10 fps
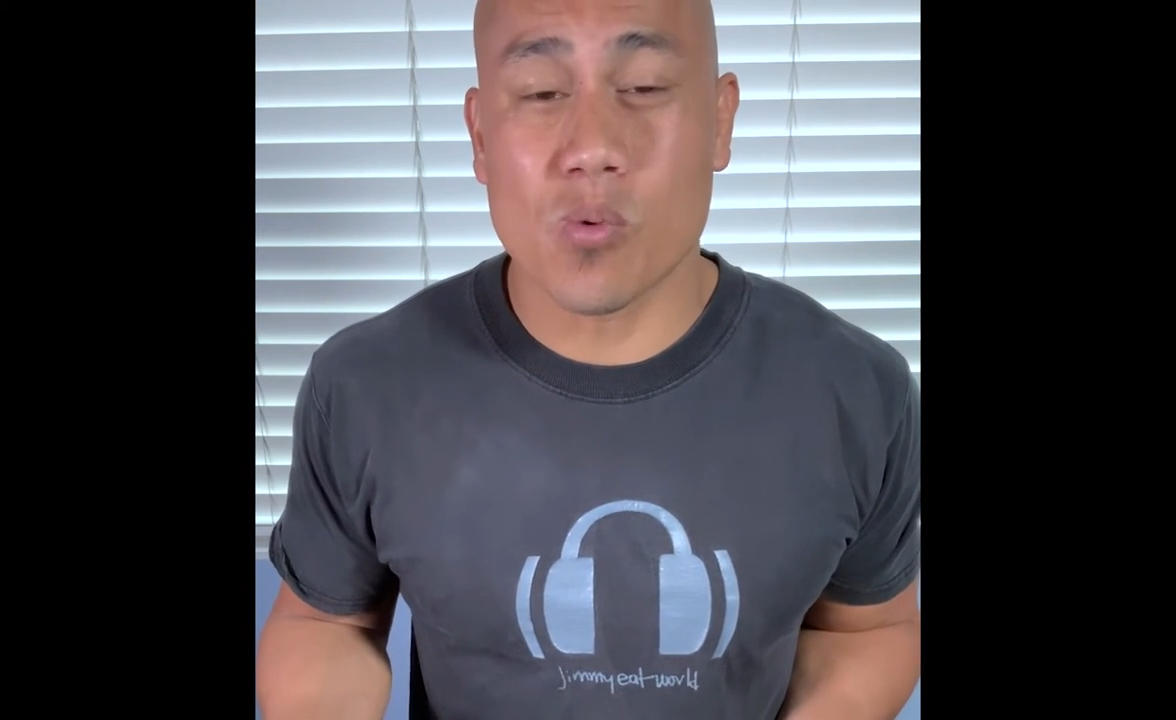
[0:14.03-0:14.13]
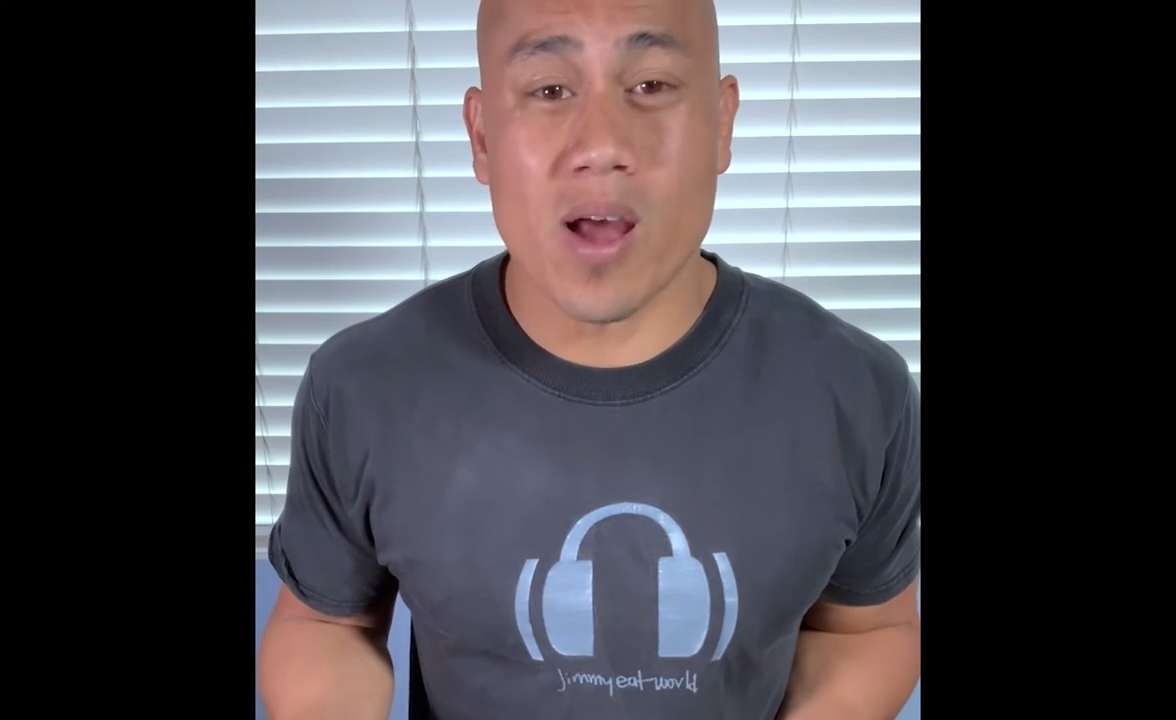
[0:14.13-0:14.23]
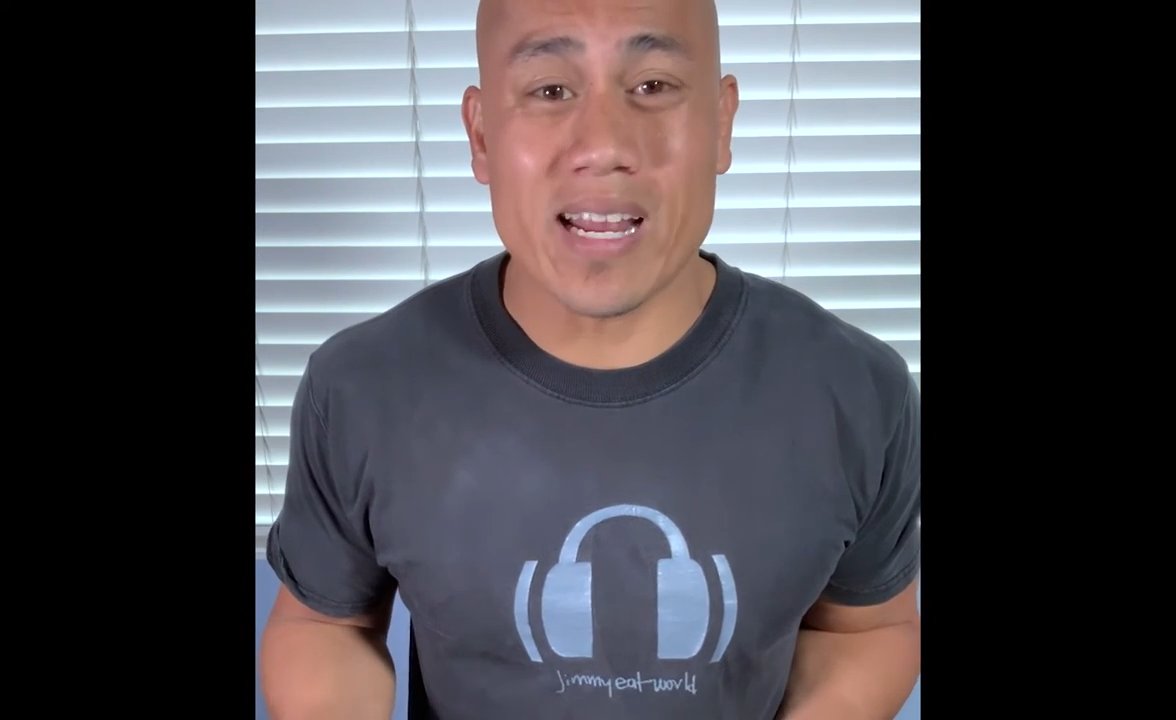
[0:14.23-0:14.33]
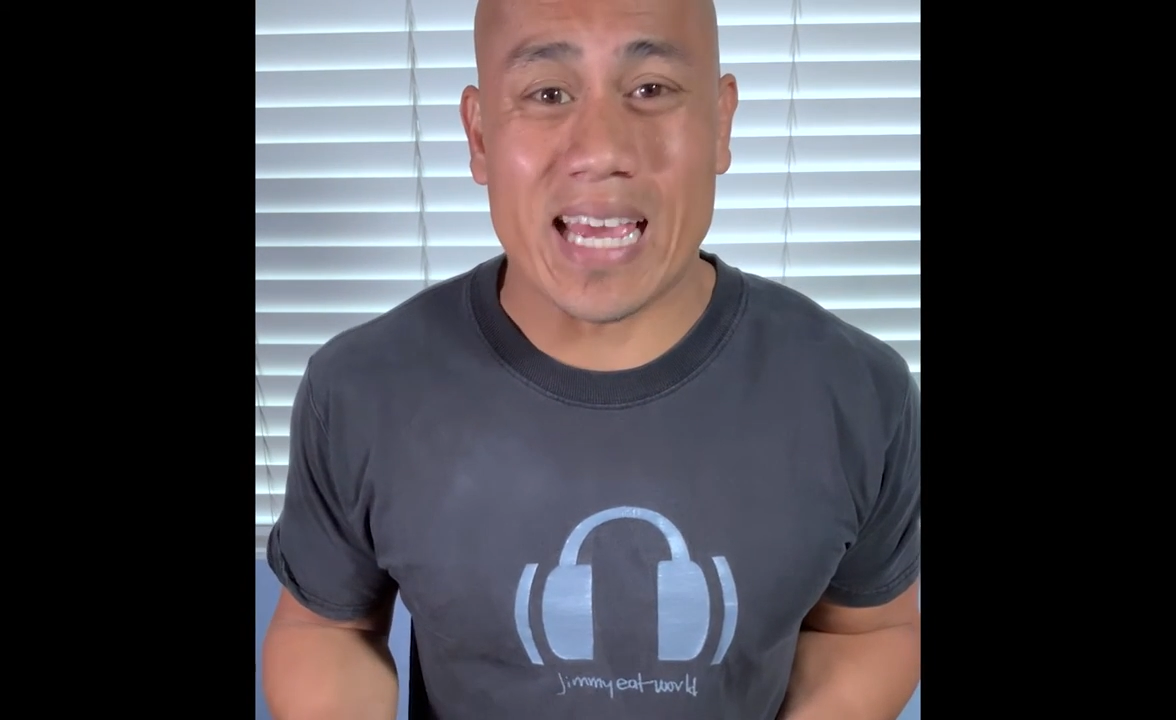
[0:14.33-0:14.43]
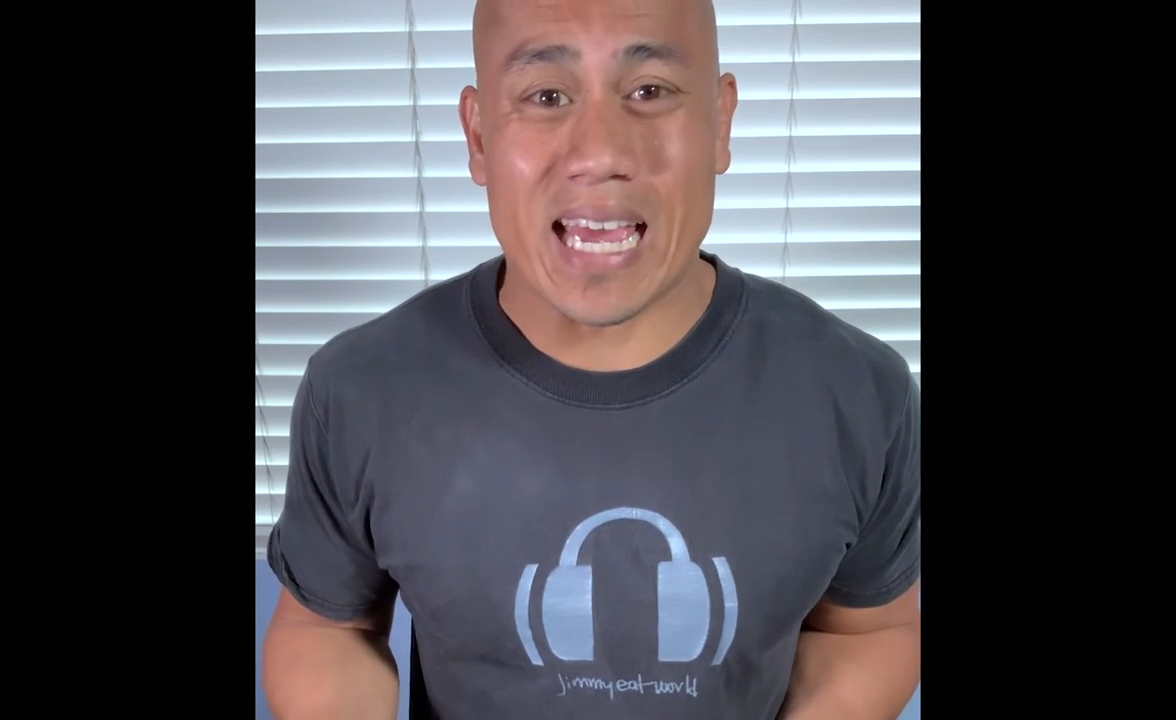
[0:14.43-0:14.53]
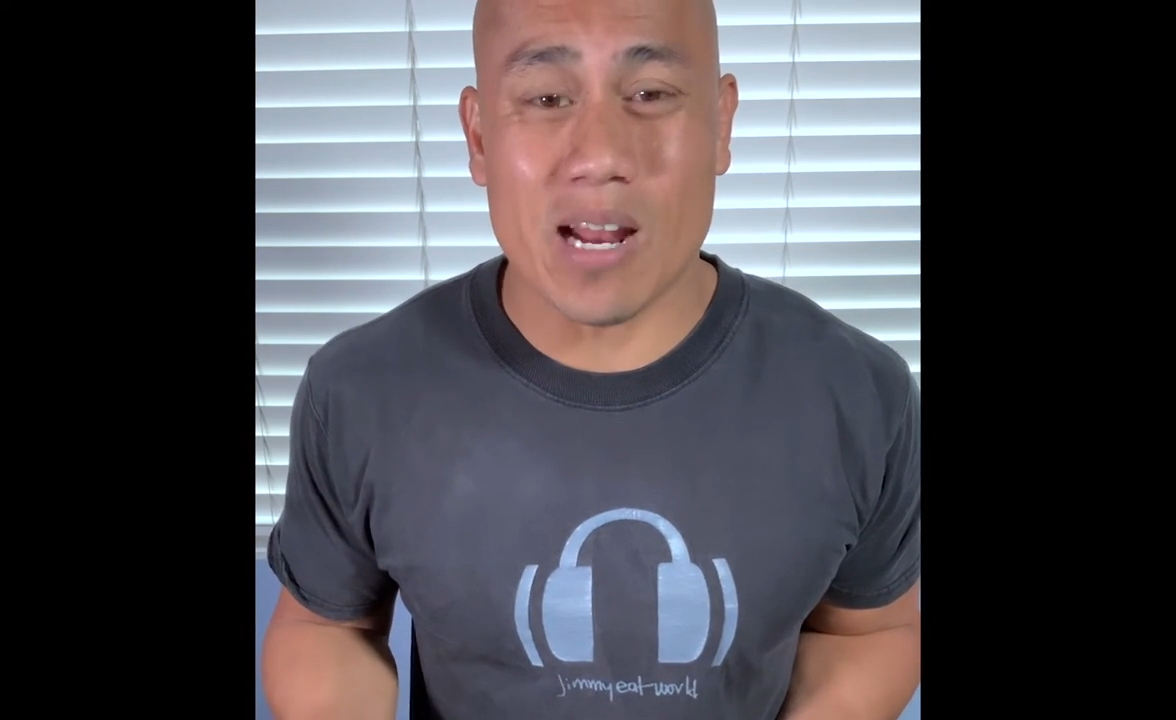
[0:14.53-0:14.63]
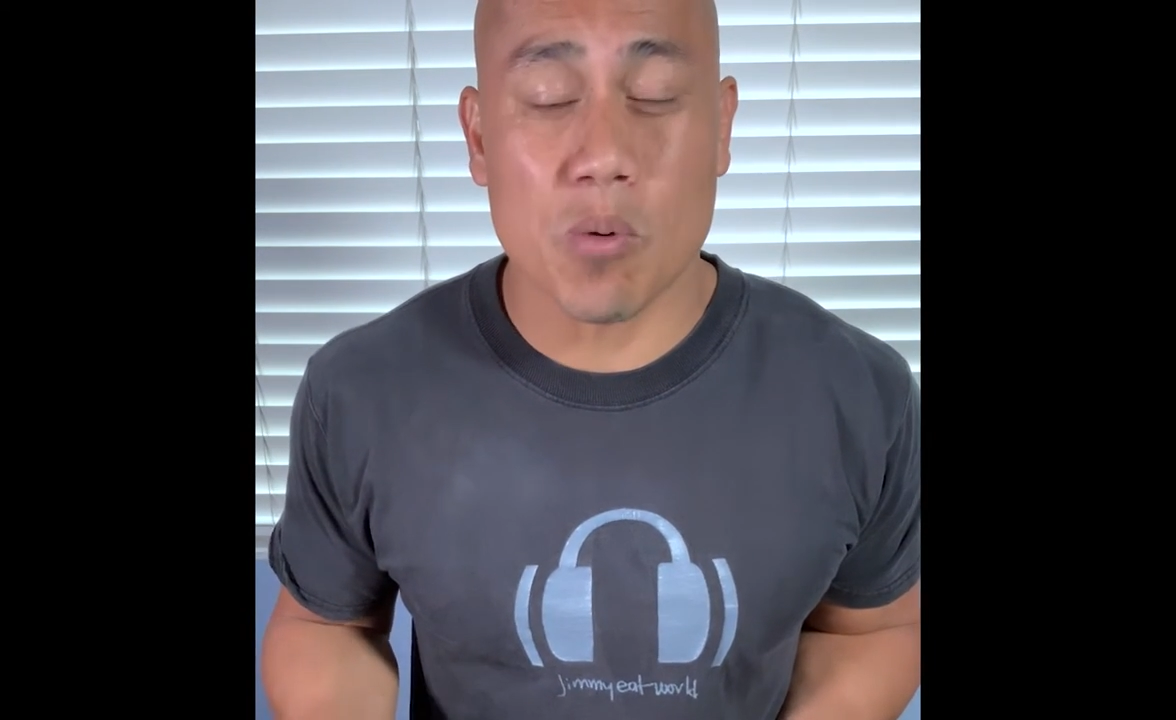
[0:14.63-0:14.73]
want to get